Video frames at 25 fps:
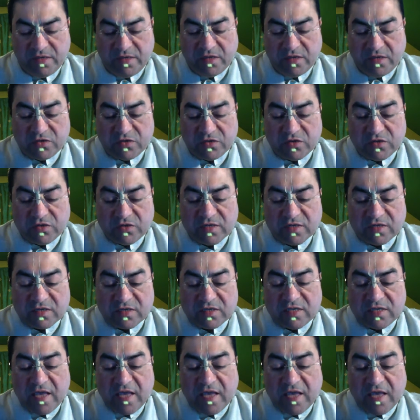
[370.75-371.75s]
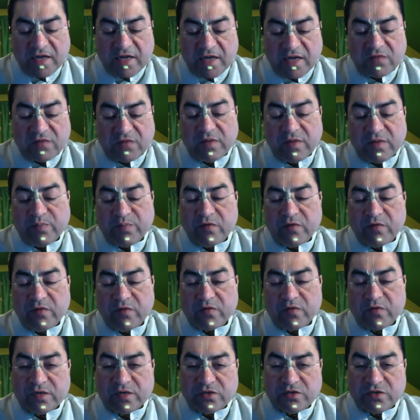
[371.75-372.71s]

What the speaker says: So this is the act of empowerment.